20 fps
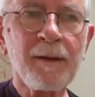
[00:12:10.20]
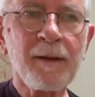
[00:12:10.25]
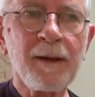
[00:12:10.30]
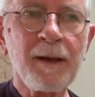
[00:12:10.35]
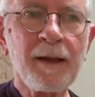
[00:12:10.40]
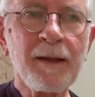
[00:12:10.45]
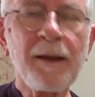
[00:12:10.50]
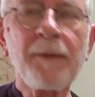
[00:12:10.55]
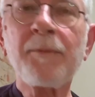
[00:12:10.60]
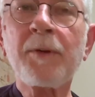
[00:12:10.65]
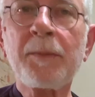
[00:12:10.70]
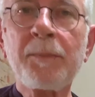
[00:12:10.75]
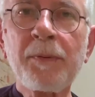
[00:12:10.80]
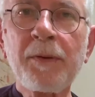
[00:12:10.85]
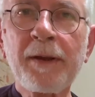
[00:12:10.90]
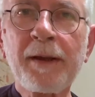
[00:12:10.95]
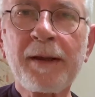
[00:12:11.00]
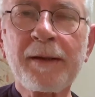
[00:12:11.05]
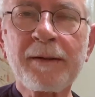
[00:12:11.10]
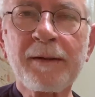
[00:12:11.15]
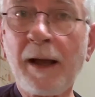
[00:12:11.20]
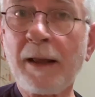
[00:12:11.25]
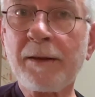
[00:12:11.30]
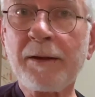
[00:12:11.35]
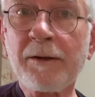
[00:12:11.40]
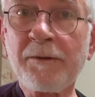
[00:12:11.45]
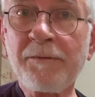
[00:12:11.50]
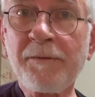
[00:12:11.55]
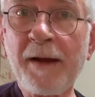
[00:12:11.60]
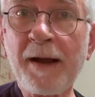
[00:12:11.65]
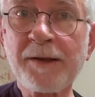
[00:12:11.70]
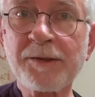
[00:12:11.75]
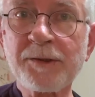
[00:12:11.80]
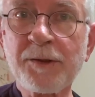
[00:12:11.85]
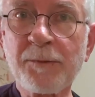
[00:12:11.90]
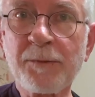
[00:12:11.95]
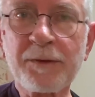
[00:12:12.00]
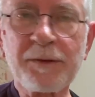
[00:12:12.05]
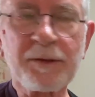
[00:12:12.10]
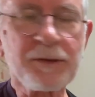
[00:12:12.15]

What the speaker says: And let me play it a little faster with the